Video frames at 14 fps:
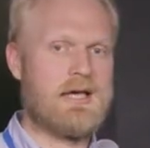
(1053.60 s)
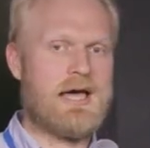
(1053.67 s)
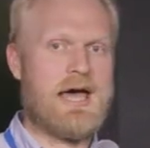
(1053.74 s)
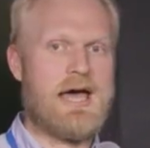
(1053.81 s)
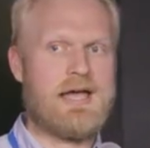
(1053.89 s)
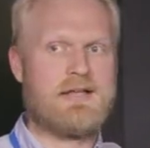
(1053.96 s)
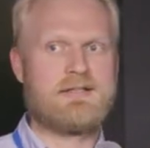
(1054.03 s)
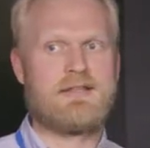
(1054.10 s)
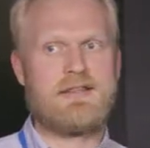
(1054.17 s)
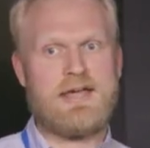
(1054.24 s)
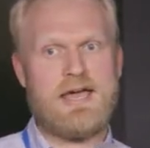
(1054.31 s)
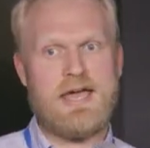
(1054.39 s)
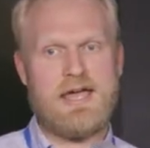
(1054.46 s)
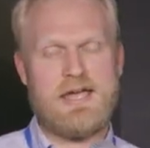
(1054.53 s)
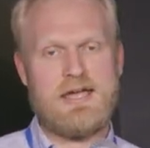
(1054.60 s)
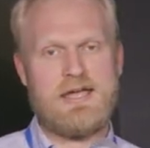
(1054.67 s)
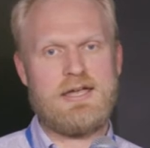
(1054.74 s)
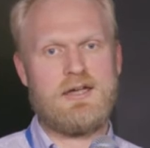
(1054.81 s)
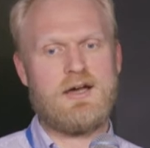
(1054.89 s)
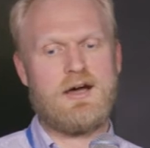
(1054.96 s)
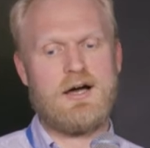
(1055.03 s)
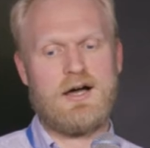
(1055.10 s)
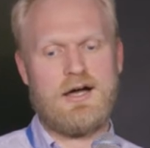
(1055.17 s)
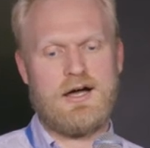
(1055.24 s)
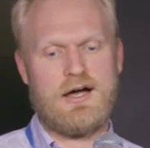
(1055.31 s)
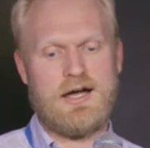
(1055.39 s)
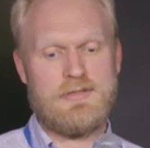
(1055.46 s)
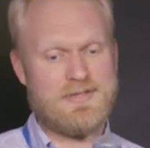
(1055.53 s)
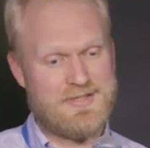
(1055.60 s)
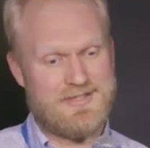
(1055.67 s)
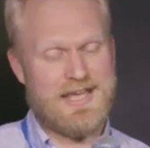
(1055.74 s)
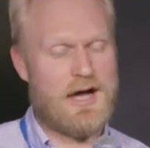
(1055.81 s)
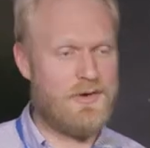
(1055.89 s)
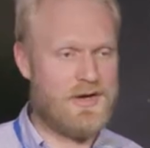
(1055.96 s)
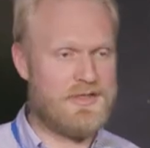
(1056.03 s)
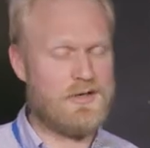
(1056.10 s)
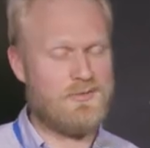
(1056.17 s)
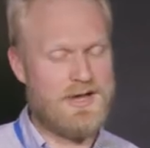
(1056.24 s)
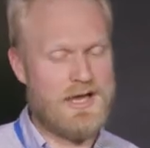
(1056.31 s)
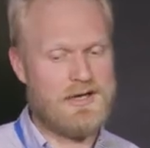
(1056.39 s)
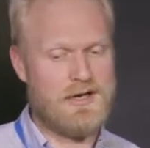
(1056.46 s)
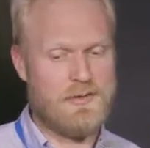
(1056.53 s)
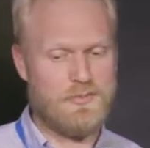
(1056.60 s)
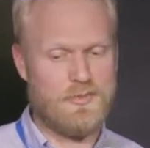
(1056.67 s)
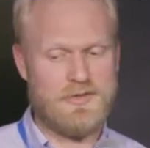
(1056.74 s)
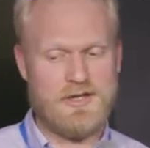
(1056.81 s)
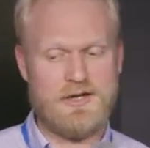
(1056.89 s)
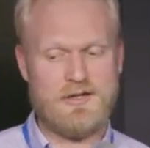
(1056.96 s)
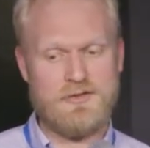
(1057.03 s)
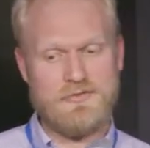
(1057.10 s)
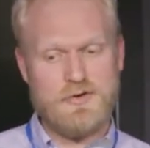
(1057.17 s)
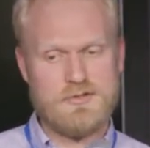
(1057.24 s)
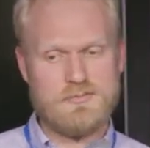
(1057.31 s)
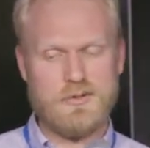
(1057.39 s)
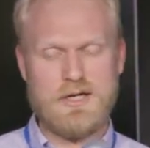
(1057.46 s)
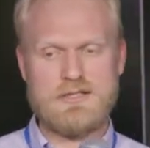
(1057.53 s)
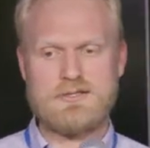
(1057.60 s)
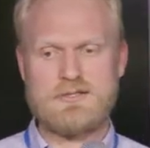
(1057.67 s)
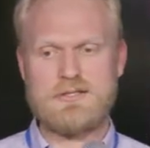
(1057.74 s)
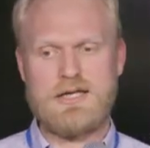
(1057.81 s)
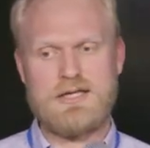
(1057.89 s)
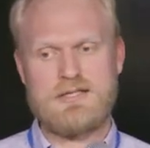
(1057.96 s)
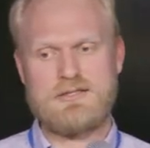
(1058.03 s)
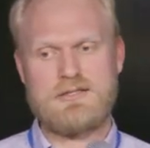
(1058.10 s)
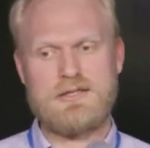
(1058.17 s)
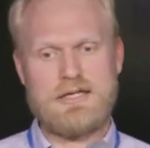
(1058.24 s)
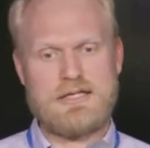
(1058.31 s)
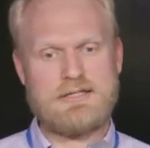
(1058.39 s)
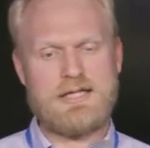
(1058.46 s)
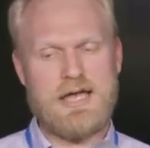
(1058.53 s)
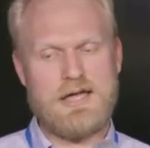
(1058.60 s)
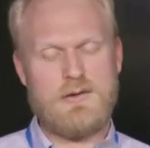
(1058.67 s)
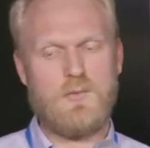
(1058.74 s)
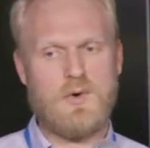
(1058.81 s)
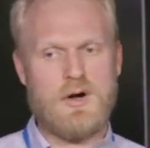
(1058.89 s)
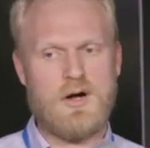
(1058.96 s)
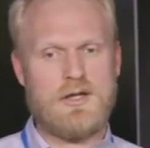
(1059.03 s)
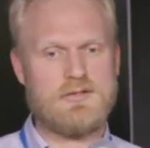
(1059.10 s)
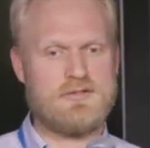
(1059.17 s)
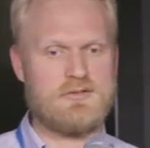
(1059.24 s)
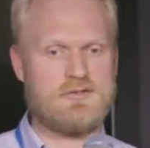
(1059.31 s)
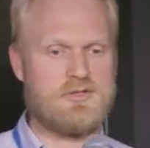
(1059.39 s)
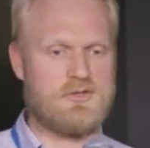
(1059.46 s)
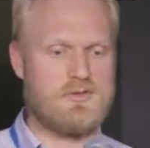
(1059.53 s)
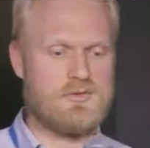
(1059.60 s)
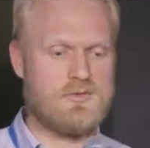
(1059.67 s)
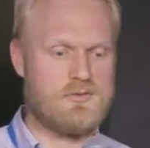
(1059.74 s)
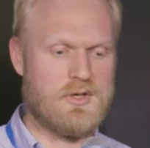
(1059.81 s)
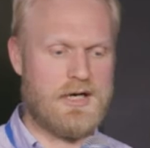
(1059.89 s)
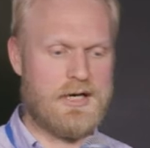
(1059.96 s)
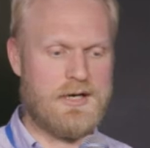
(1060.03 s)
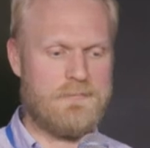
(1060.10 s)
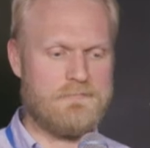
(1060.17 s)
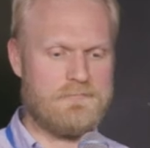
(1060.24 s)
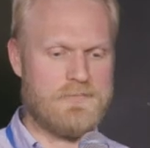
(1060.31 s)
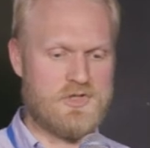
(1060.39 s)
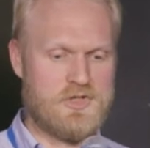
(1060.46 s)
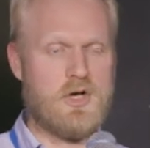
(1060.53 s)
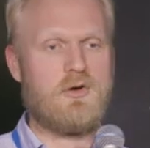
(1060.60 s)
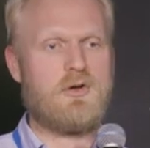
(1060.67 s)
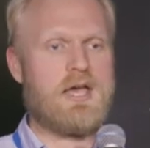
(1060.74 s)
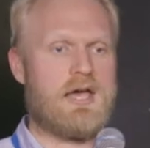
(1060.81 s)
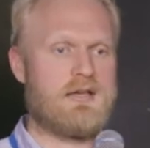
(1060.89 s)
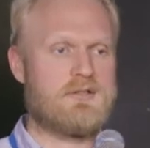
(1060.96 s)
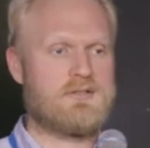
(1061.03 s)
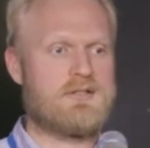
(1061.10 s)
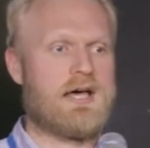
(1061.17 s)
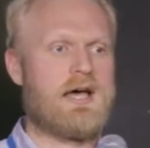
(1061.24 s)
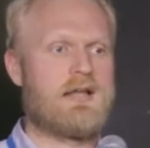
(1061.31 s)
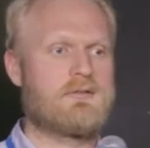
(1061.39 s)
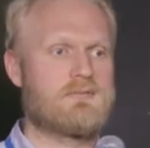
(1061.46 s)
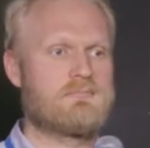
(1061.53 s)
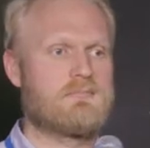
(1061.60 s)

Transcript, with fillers: and they uh, and this is how I think we ended up with it in the first place is that they want to um, showcase that